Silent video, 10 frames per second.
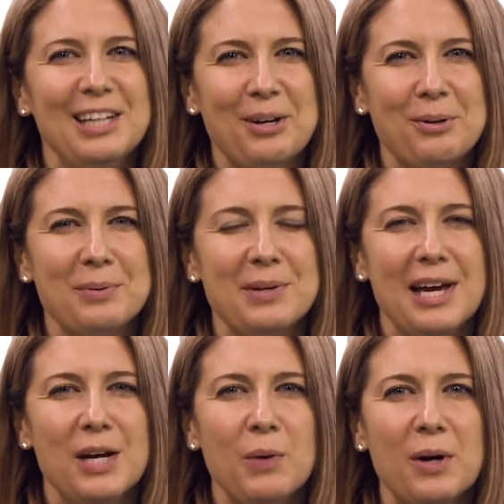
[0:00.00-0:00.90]
Hello,
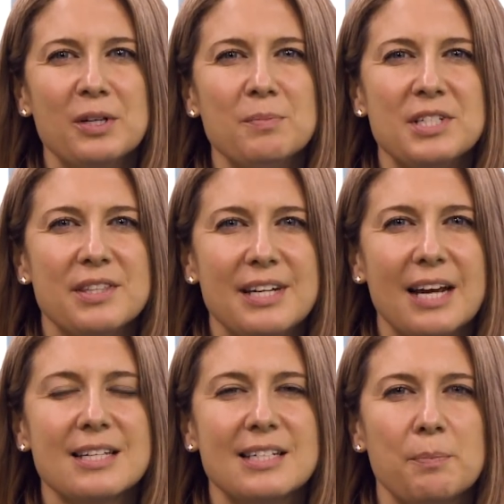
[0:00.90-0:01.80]
and welcome to the
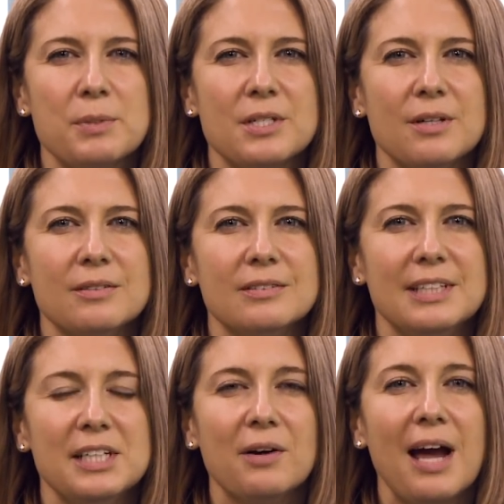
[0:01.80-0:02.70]
next episode
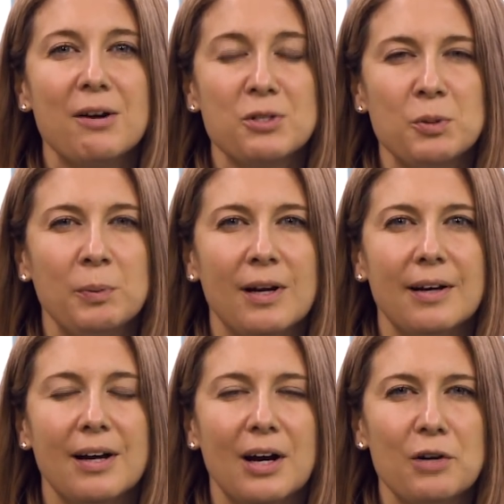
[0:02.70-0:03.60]
in our How to
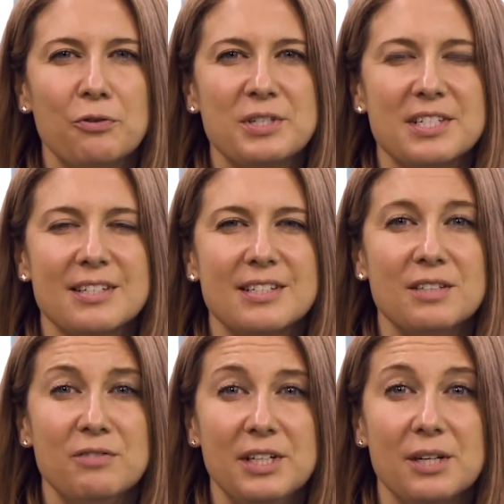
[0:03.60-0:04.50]
Apply IFRS
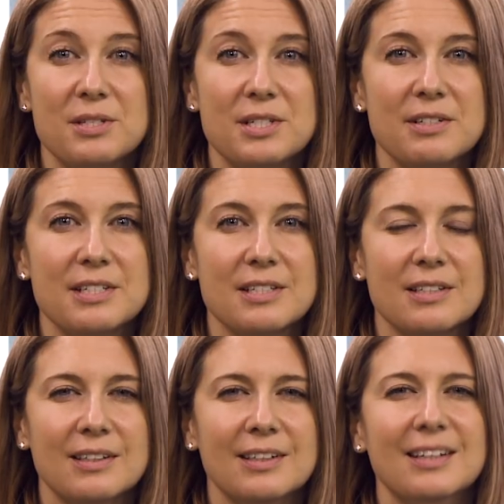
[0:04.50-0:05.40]
16 video
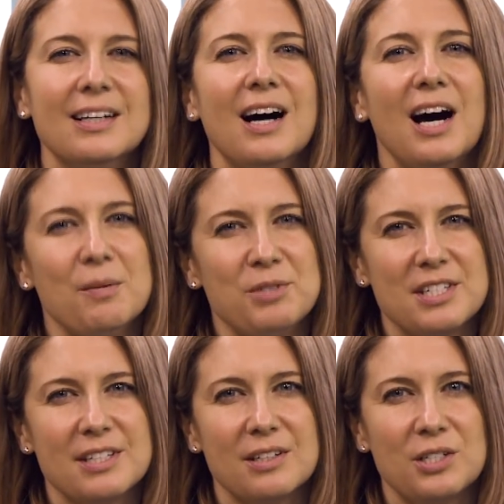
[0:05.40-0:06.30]
series. I'm
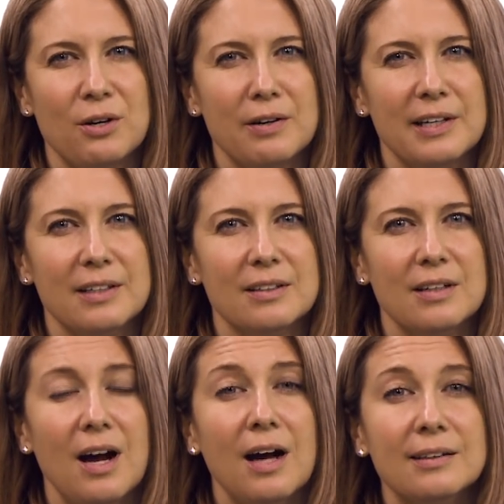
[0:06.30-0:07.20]
Jessica Taurae.
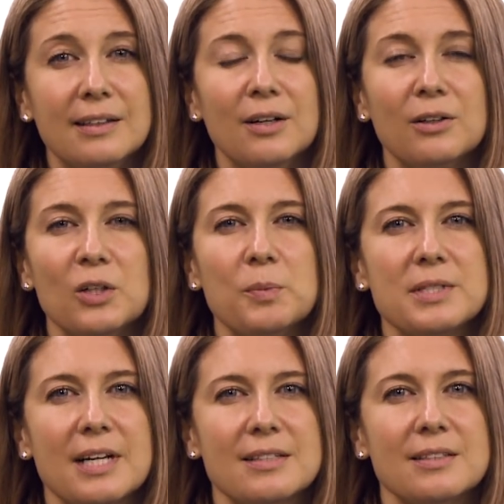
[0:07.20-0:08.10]
I lead our
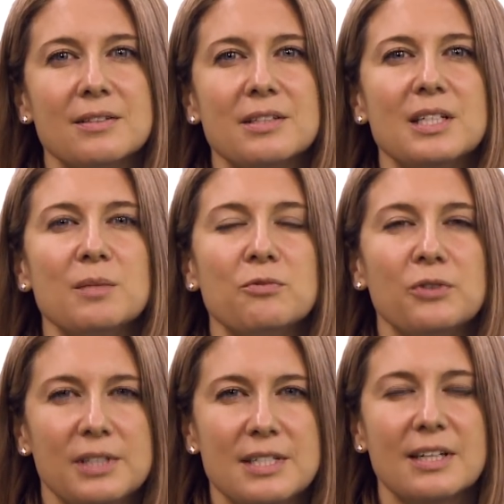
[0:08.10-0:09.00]
global technical team
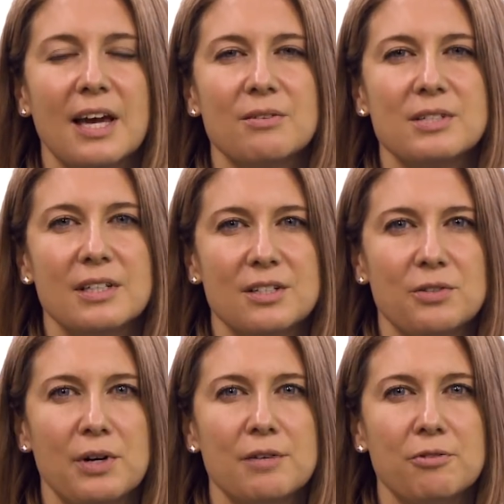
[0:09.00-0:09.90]
for lease accounting
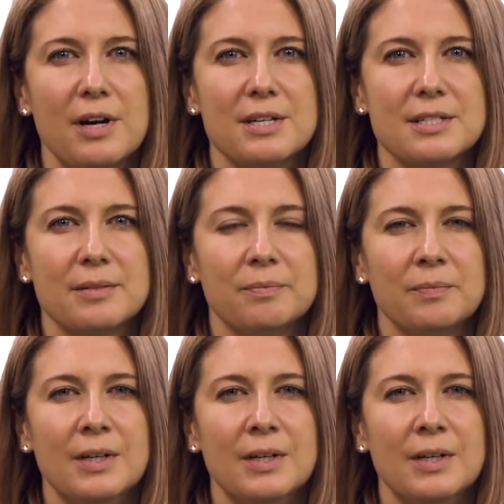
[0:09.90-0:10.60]
under IFRS.